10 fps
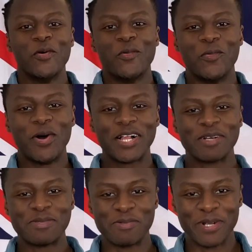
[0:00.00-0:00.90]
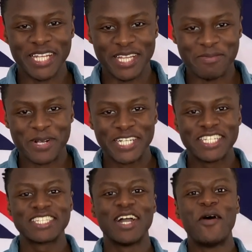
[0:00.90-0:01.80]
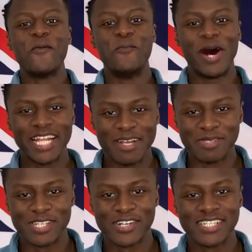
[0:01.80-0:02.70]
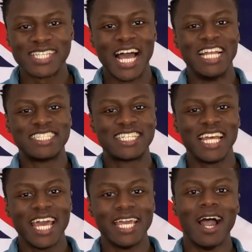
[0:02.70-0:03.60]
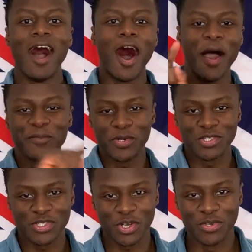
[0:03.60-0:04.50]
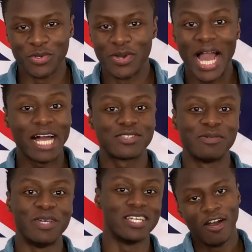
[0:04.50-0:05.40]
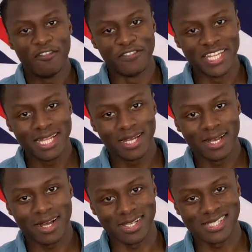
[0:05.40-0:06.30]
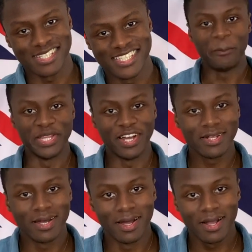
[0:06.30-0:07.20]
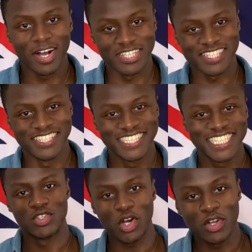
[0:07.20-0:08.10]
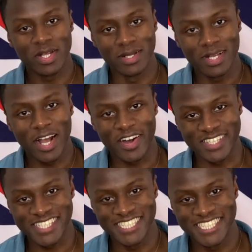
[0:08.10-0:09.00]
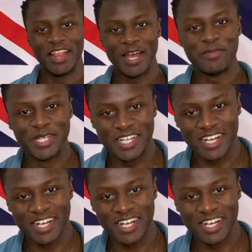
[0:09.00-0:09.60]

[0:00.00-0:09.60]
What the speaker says: Welcome to Brilliantly British. My name is Lawrence and today I'm going to show you how to make vanilla custard, banana custard, chocolate custard, lemon